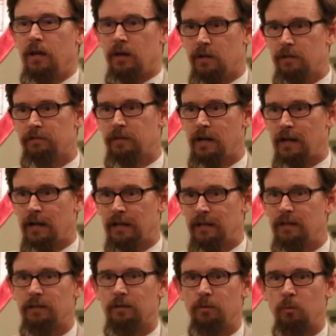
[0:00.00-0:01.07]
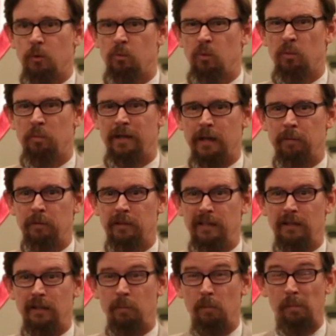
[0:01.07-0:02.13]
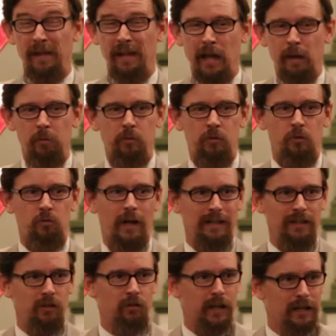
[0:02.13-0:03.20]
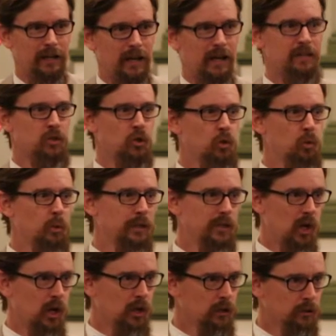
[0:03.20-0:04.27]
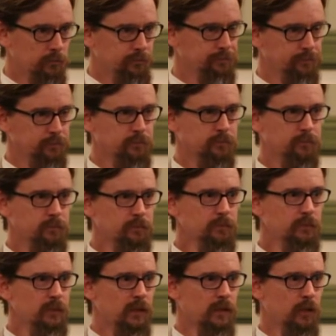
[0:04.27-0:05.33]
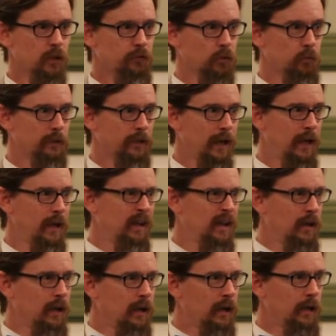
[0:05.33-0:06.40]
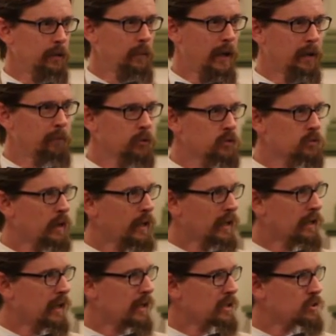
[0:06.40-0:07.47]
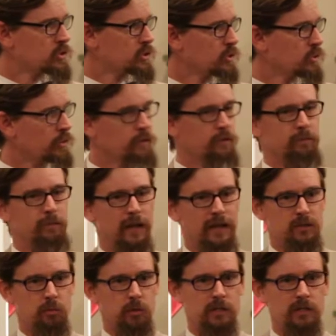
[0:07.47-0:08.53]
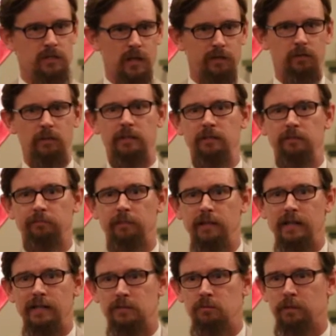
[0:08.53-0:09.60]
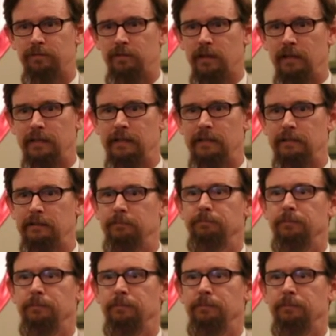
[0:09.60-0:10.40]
of God, we will be able to rightly recognize who we are, and therefore be able to recognize truth as we discover it and as we find it.